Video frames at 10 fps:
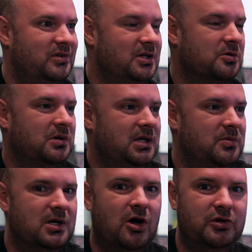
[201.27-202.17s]
Secretly,
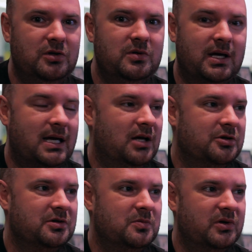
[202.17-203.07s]
we all knew that
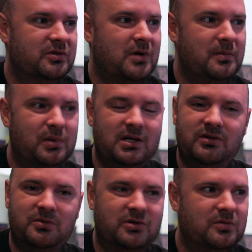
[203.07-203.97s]
Calgary was the right
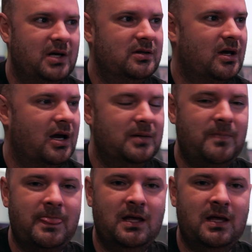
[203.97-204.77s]
place at this right time.